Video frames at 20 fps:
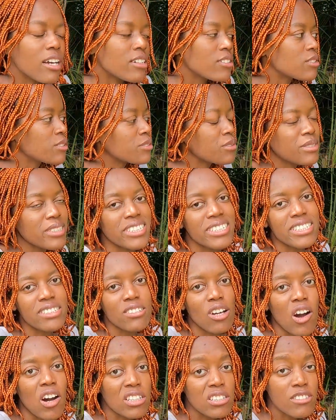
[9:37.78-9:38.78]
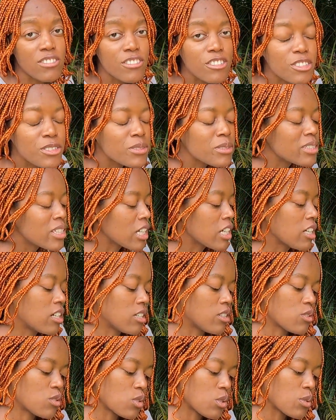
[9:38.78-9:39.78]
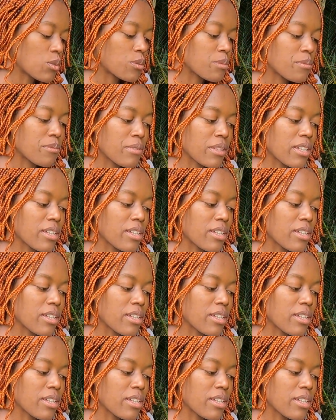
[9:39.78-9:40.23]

don't really eat hot food, so